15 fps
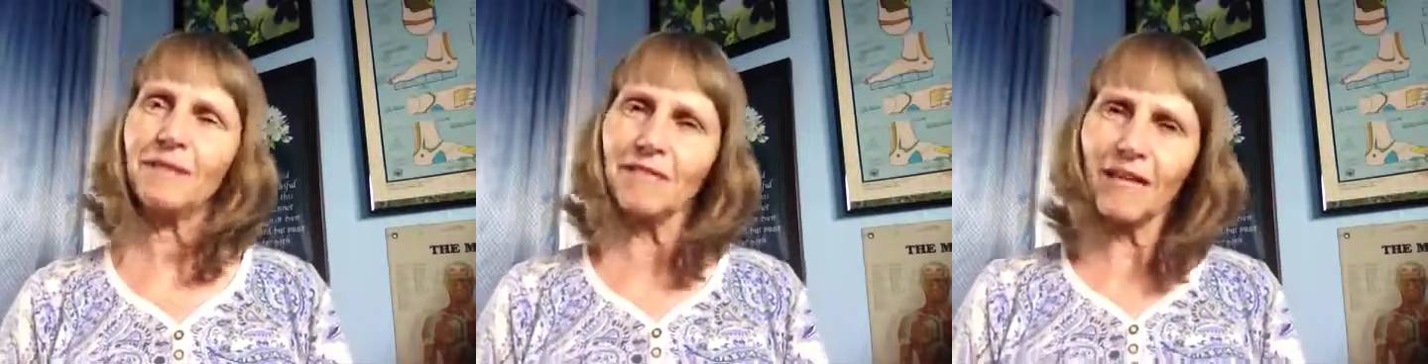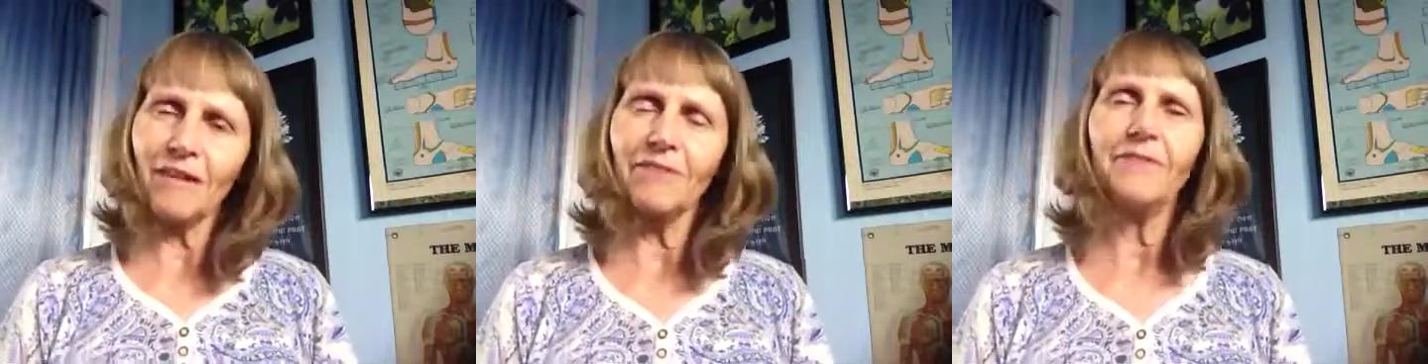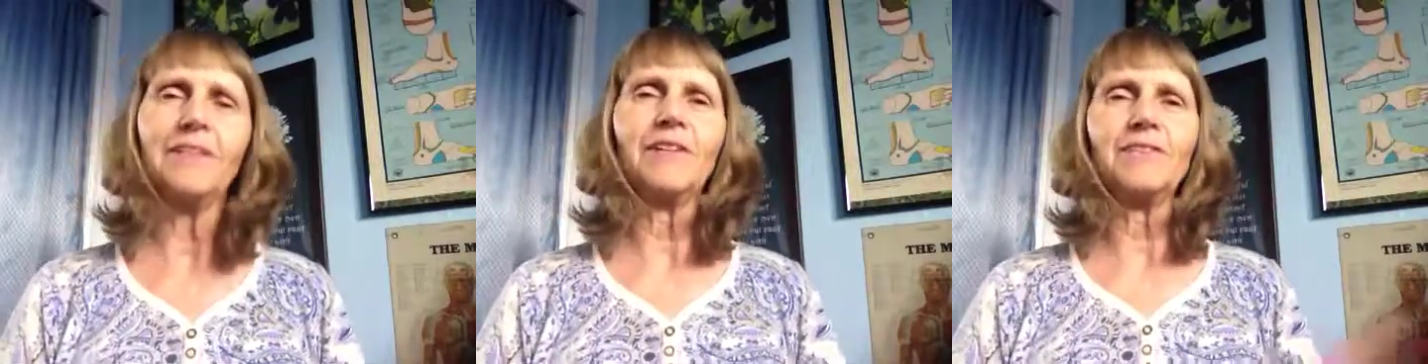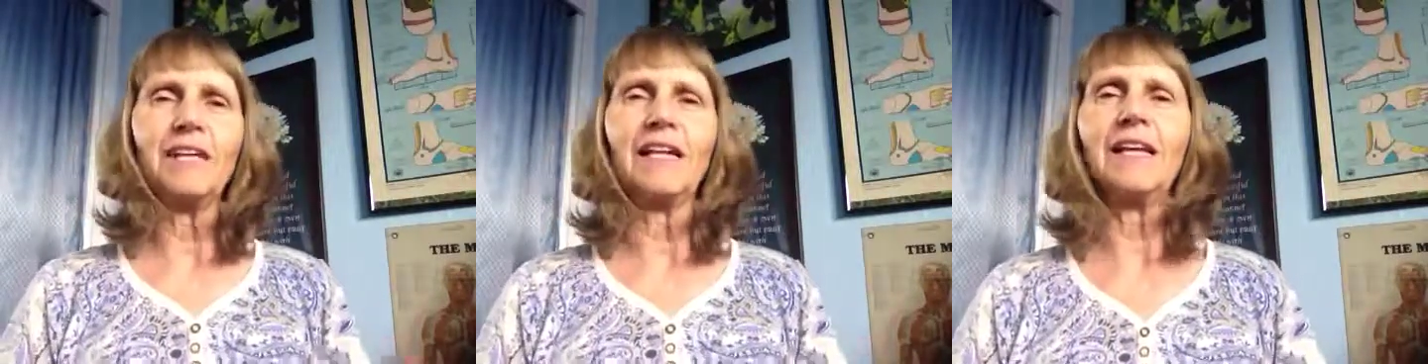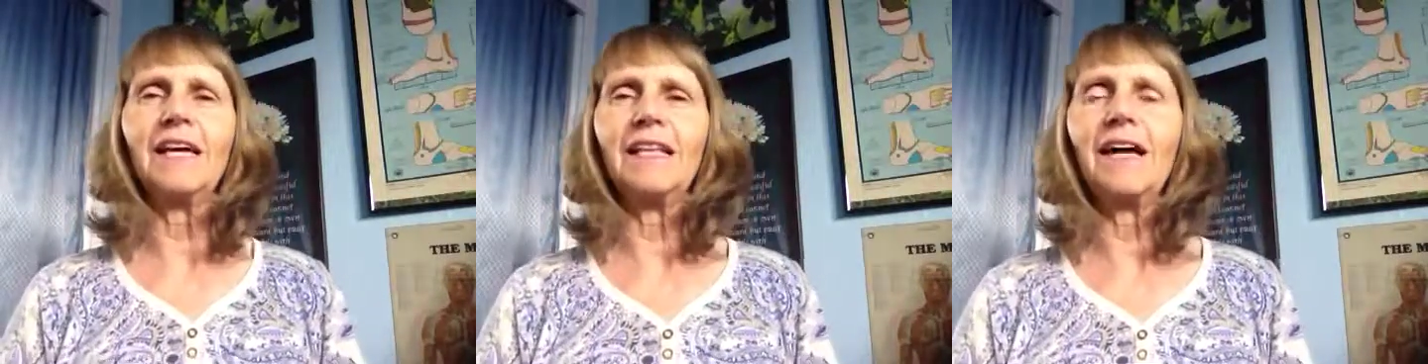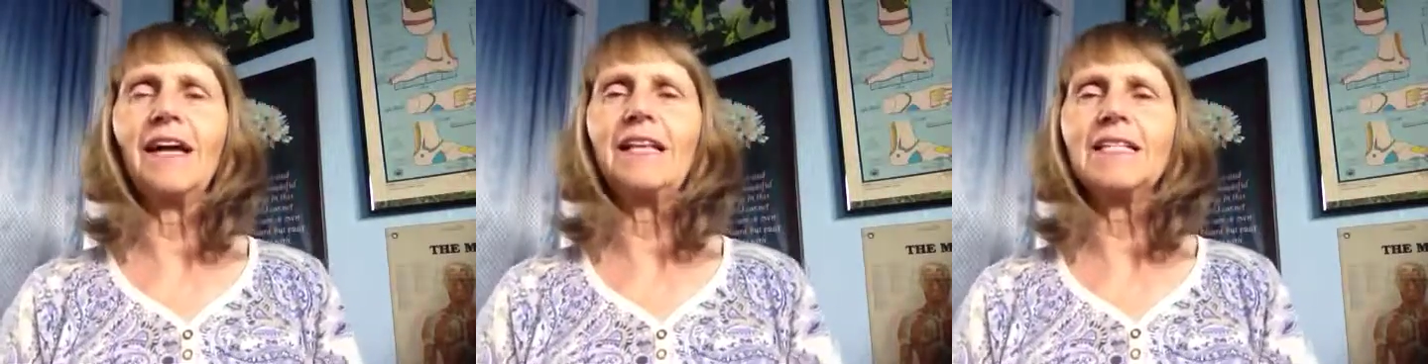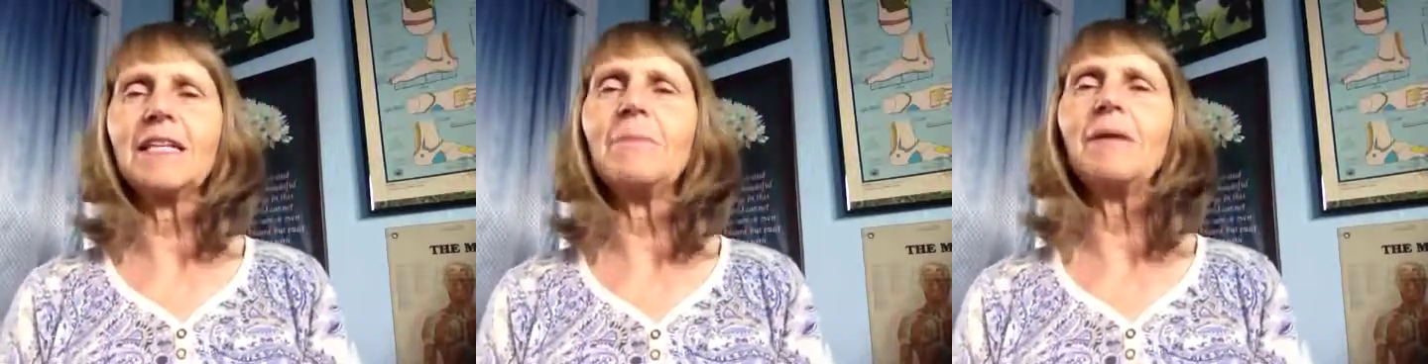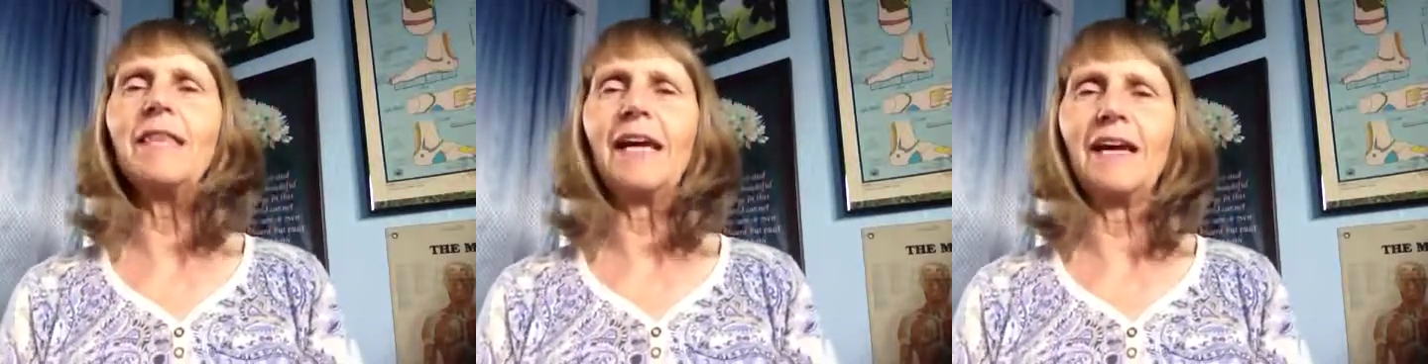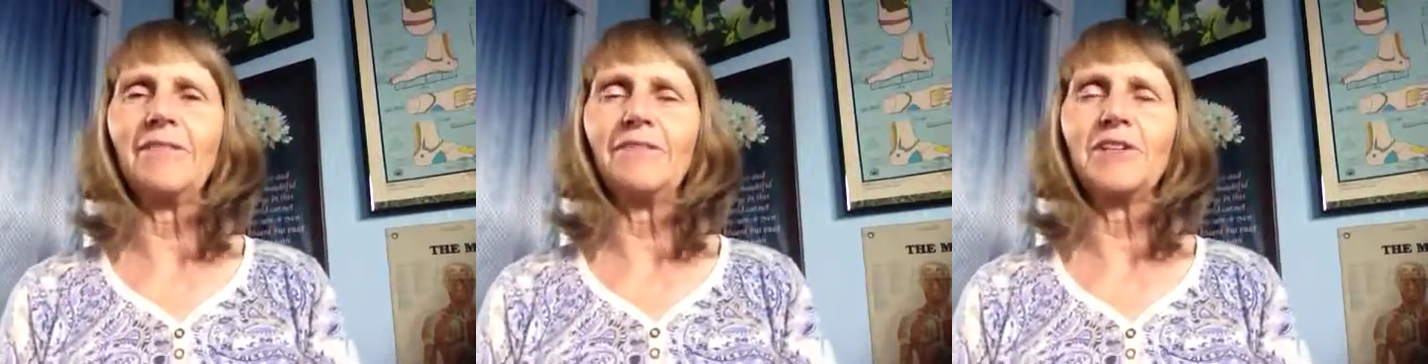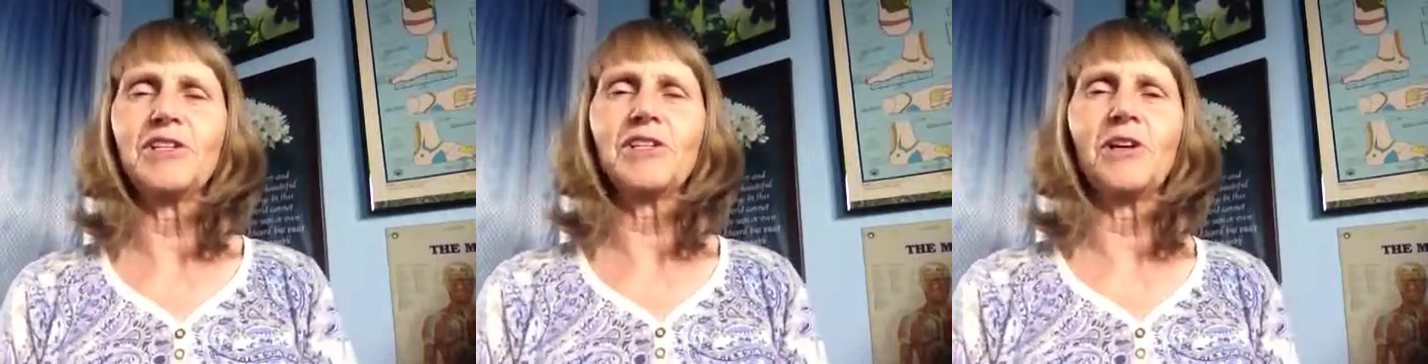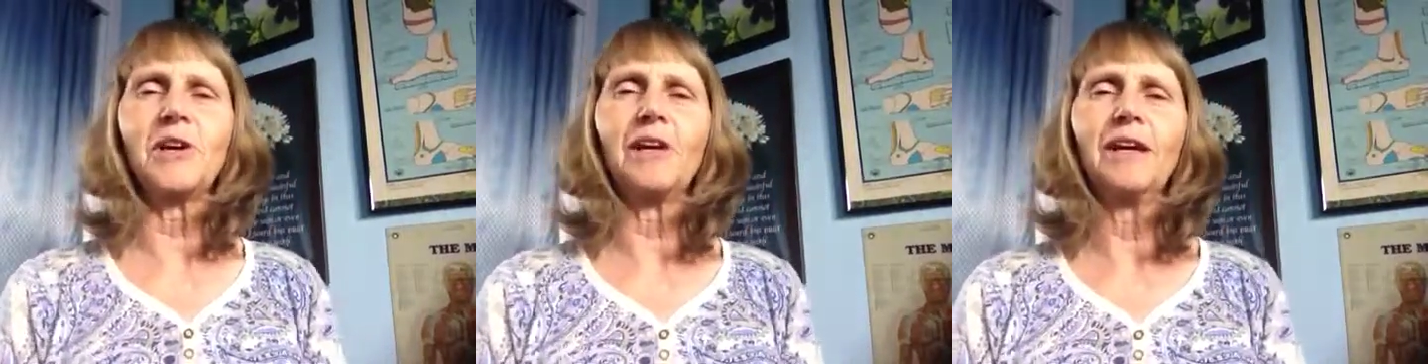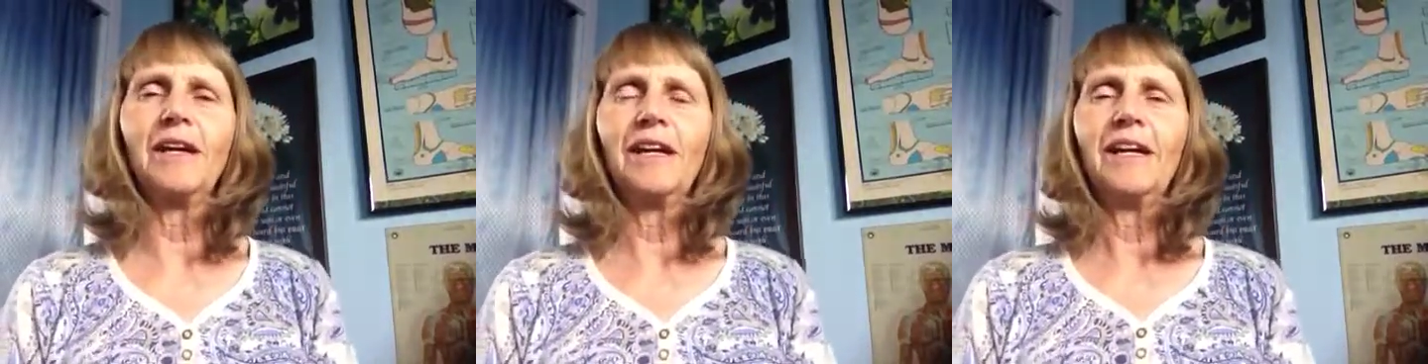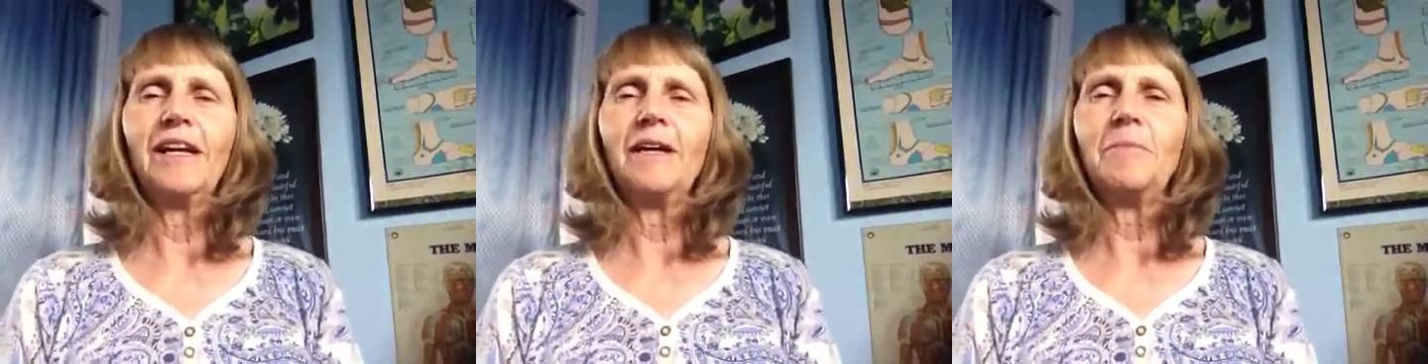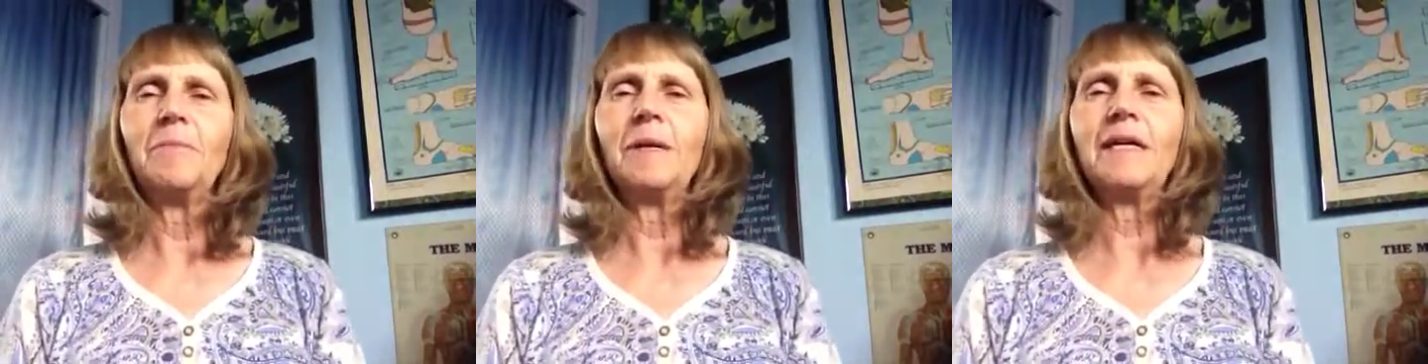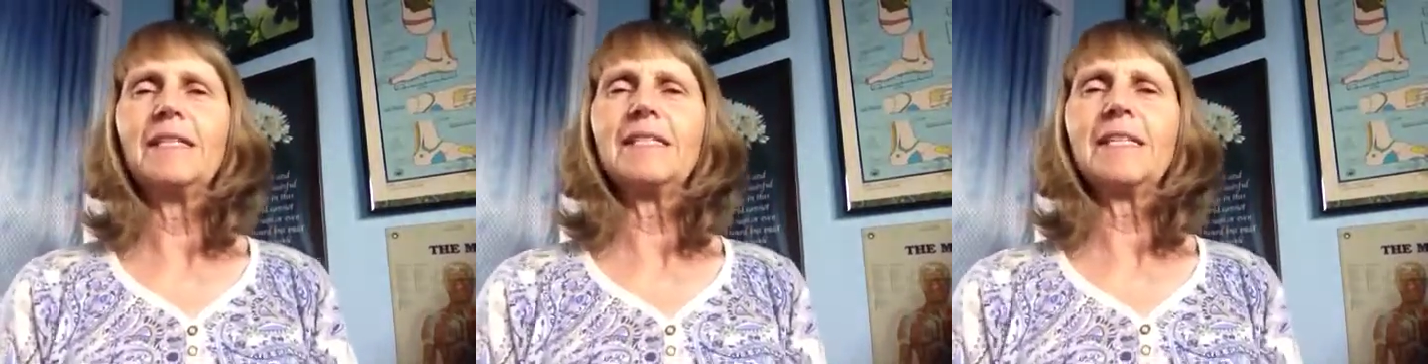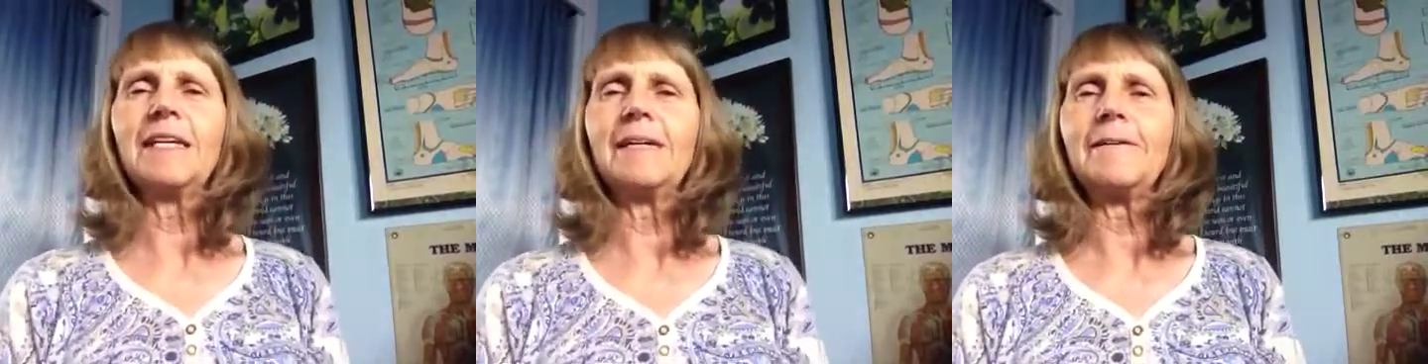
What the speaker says: which I've done some of that for sure. But